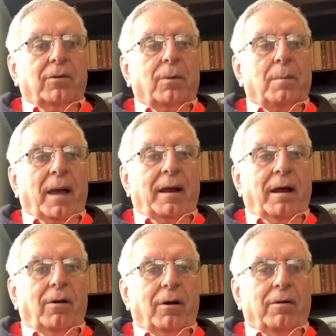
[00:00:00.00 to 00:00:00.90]
So we
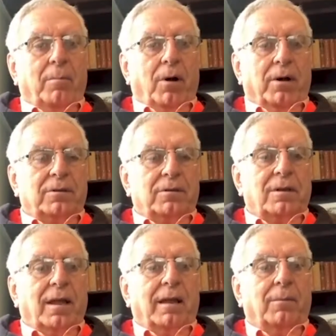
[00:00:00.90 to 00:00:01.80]
made a whole lot of
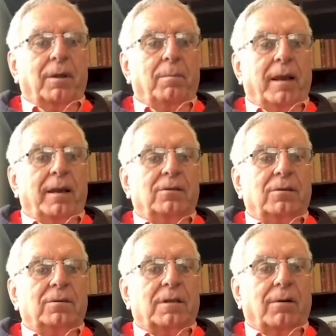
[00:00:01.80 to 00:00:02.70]
masks, and we
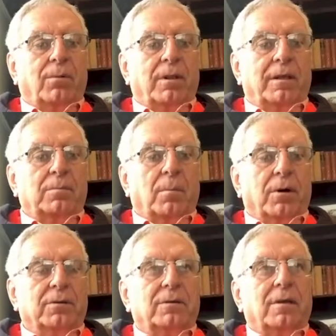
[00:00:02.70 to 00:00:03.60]
managed to sell all these
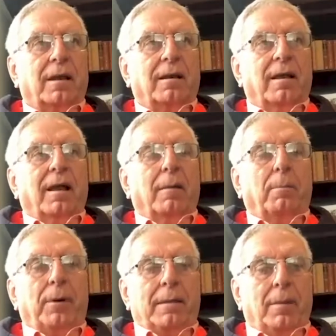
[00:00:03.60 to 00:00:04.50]
masks at
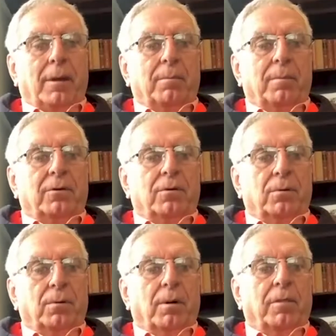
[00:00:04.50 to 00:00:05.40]
a premium
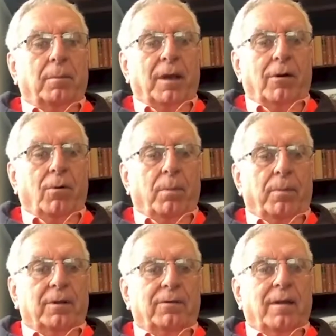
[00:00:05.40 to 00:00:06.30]
to the big
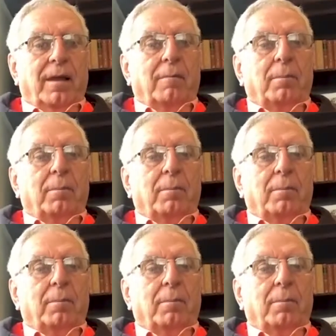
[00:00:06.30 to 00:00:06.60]
corporates,